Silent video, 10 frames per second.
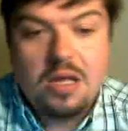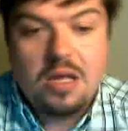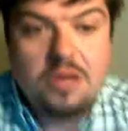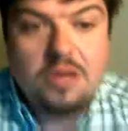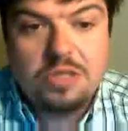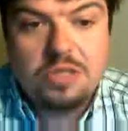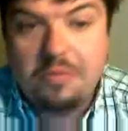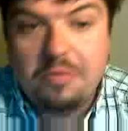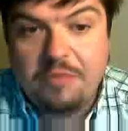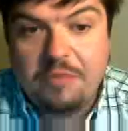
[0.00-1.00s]
There should be a
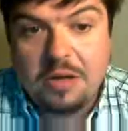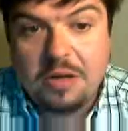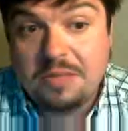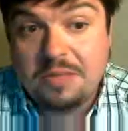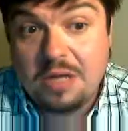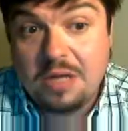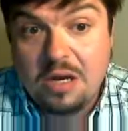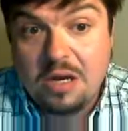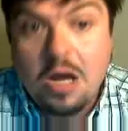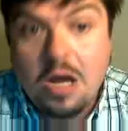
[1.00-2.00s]
movie maker or something in
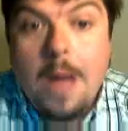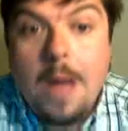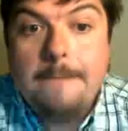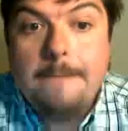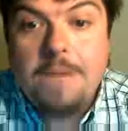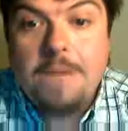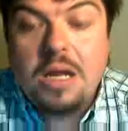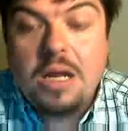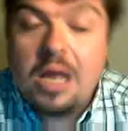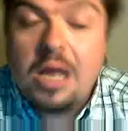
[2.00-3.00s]
here. But
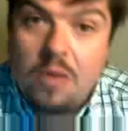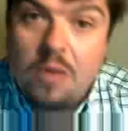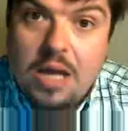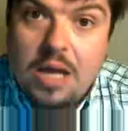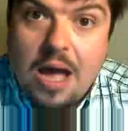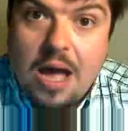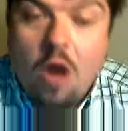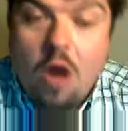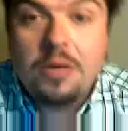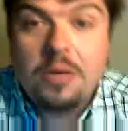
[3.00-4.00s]
anyway, I
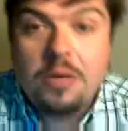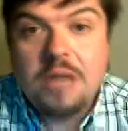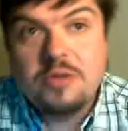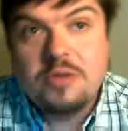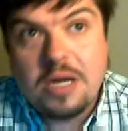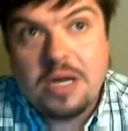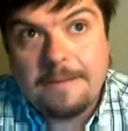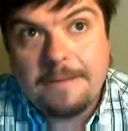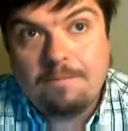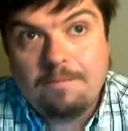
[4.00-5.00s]
hope you guys are great.
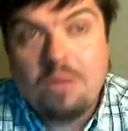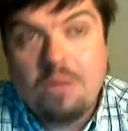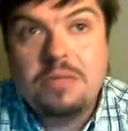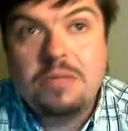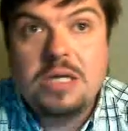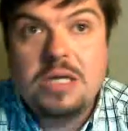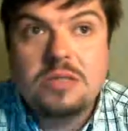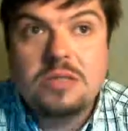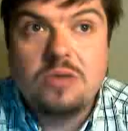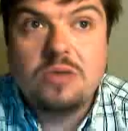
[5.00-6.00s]
Please
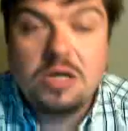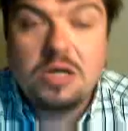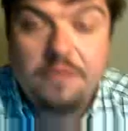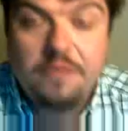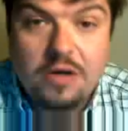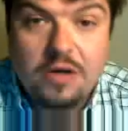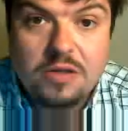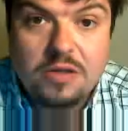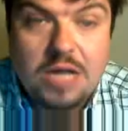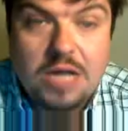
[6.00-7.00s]
cross your
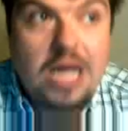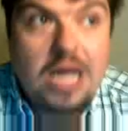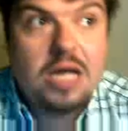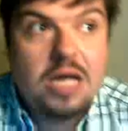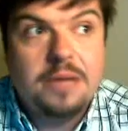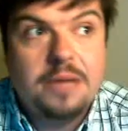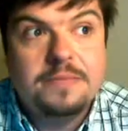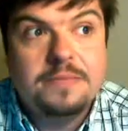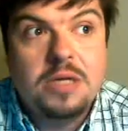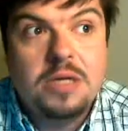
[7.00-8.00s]
fingers. I'm
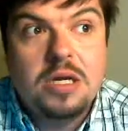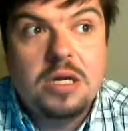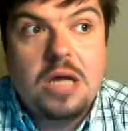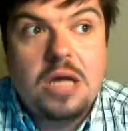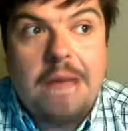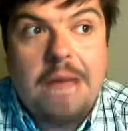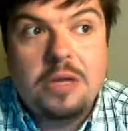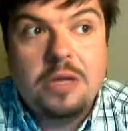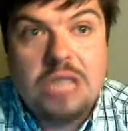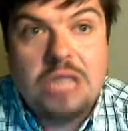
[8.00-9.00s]
gonna
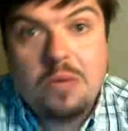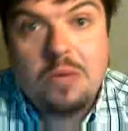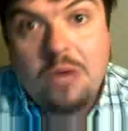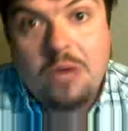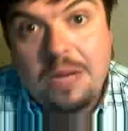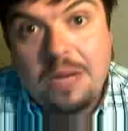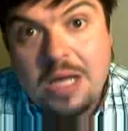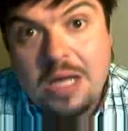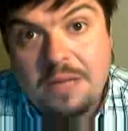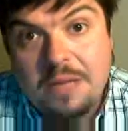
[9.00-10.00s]
chat when I wake up
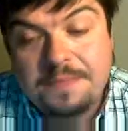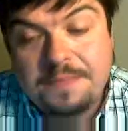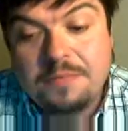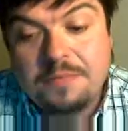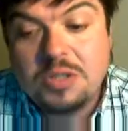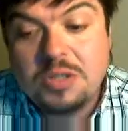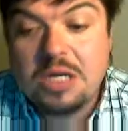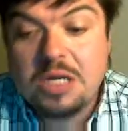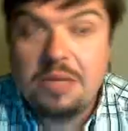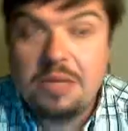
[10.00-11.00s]
again, which is gonna be